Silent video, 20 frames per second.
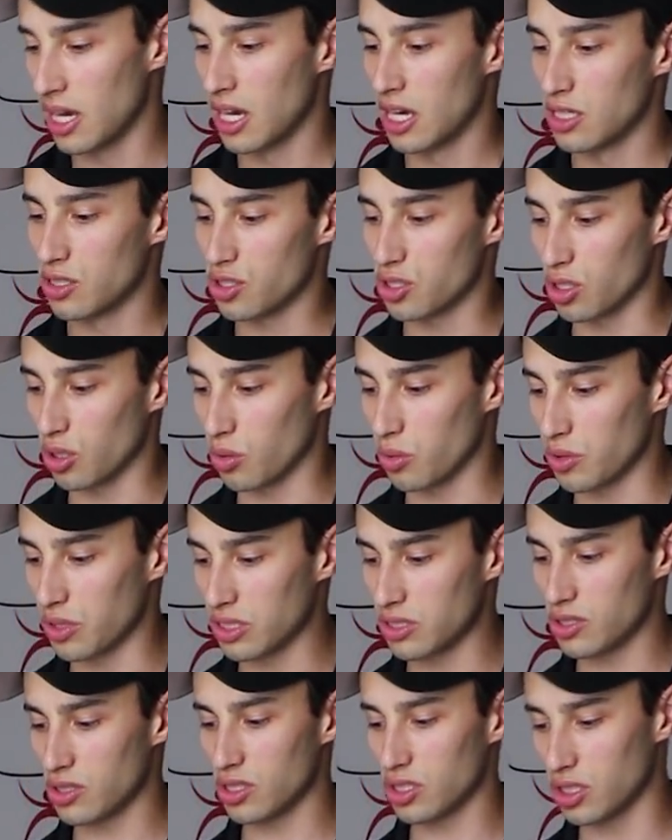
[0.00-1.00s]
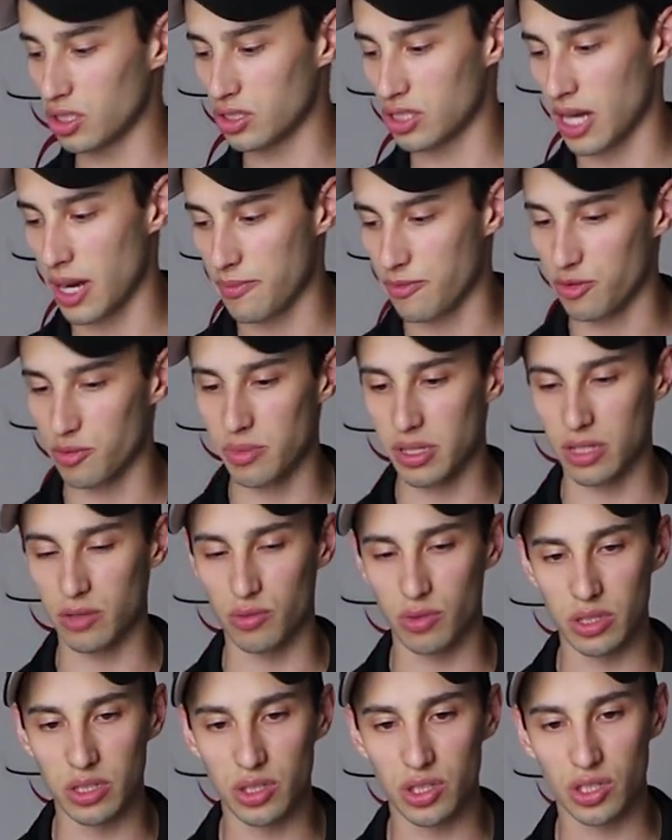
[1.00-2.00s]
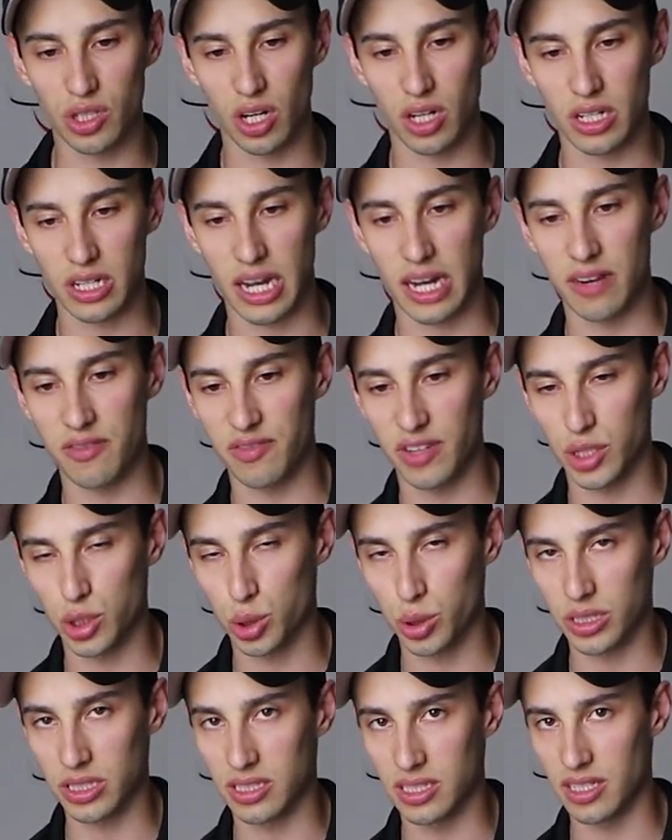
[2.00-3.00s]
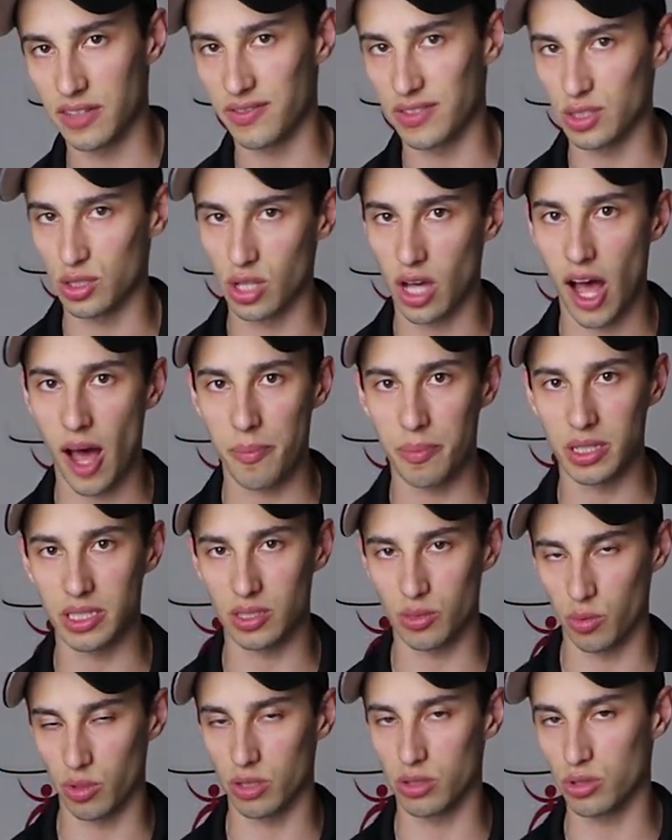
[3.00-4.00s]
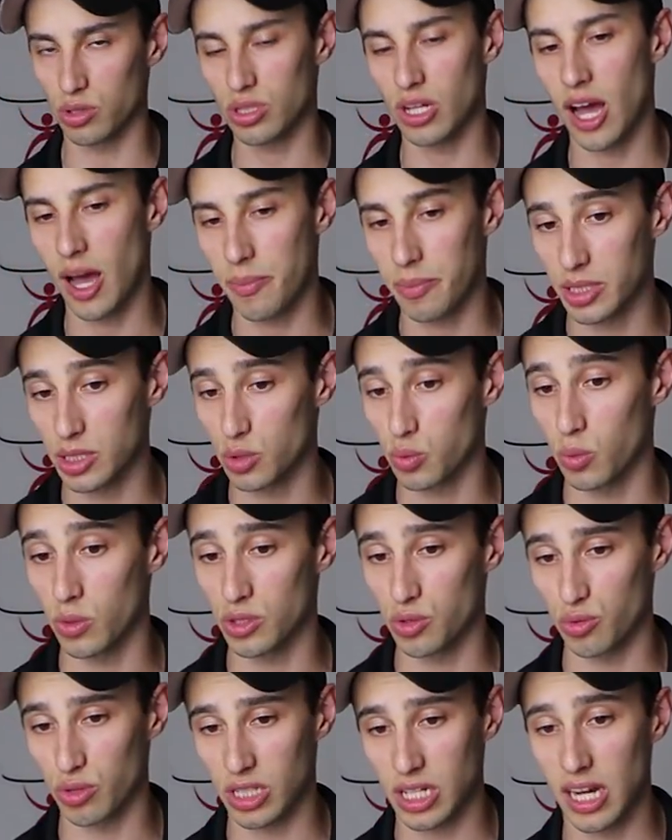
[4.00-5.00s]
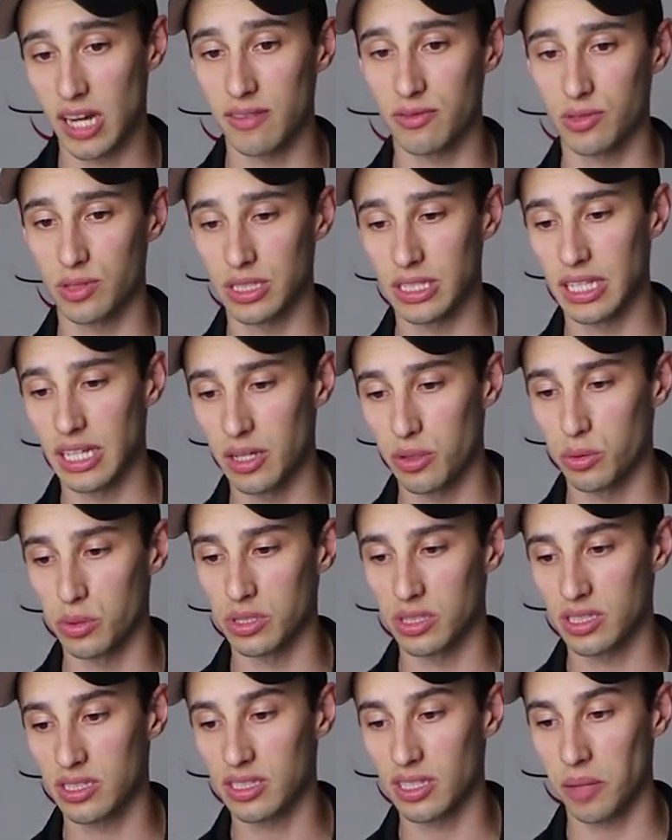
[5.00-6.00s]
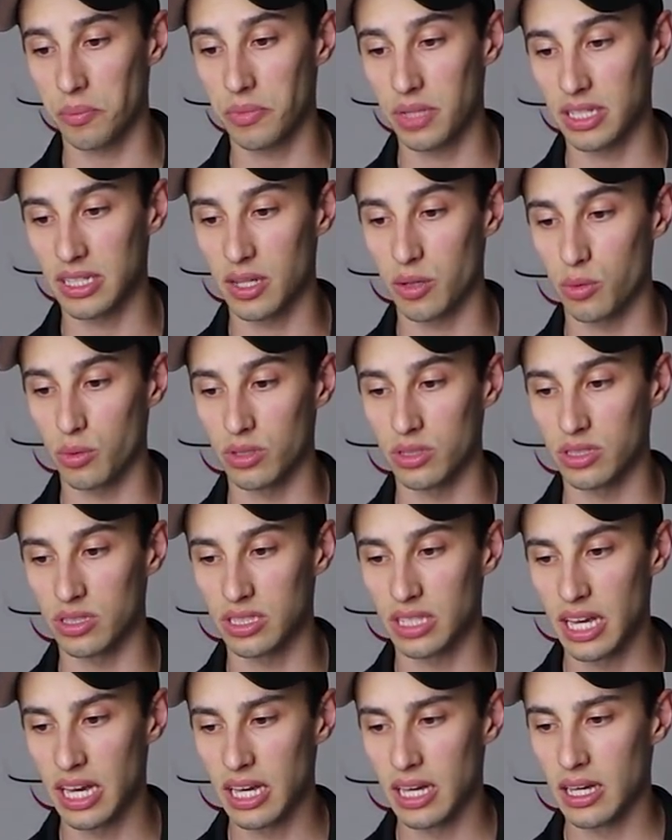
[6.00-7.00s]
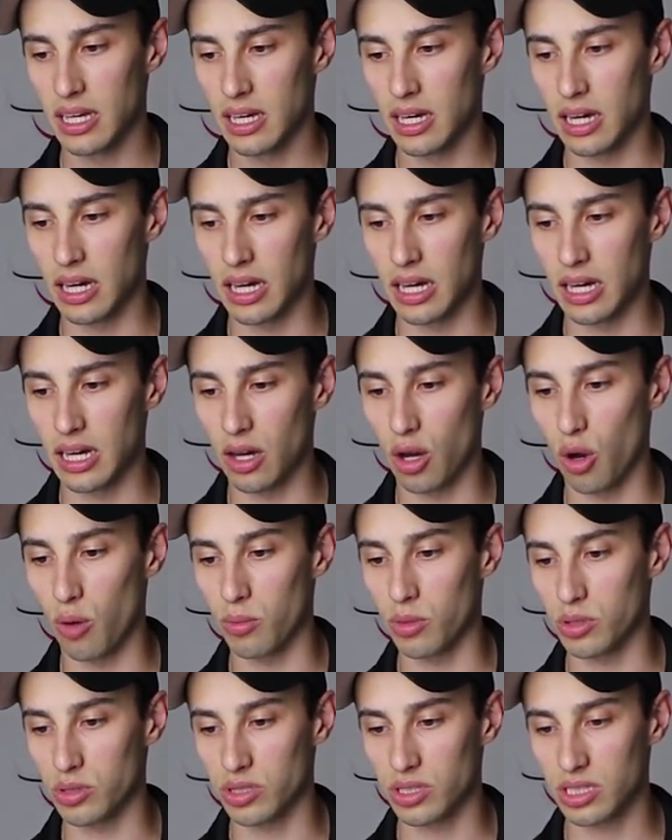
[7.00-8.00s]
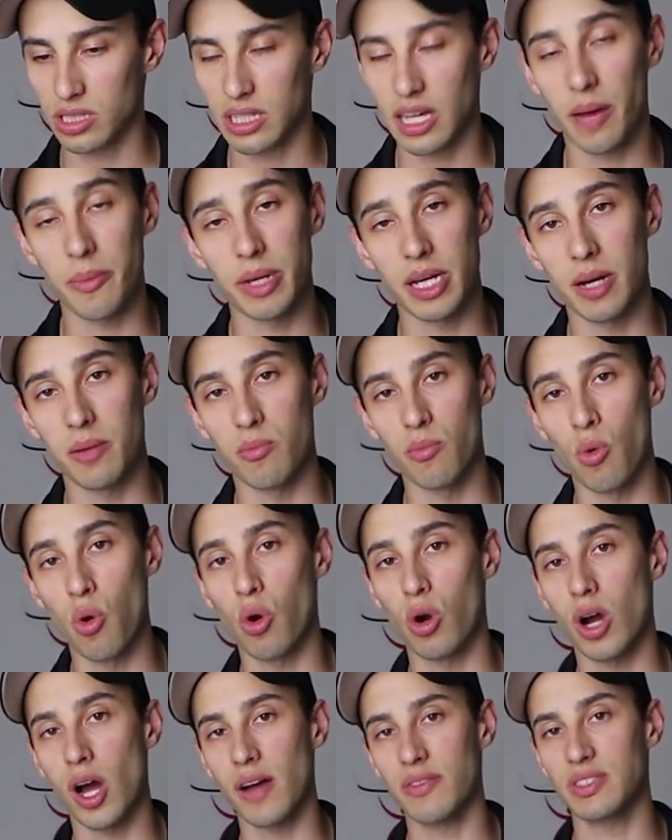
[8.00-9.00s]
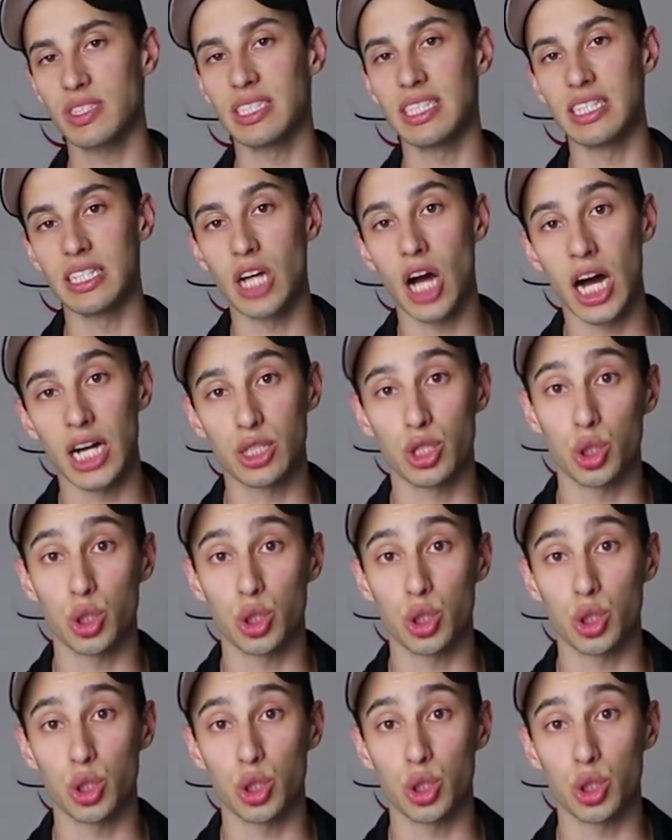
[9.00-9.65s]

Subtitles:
So this is a good time for me to really start kind of venturing into different topics. And one of those topics was recovery. It was something that was almost coming up more often than not